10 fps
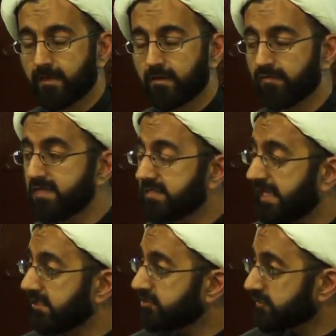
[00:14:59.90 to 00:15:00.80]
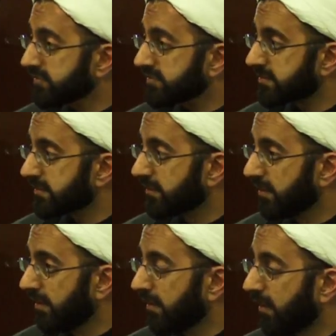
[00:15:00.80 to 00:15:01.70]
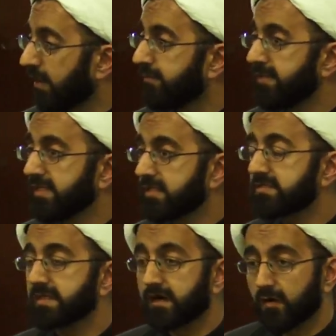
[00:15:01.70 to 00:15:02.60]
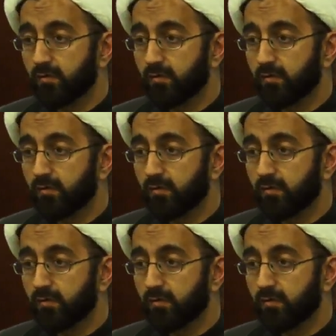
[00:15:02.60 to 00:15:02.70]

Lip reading: Now these angels are beings that are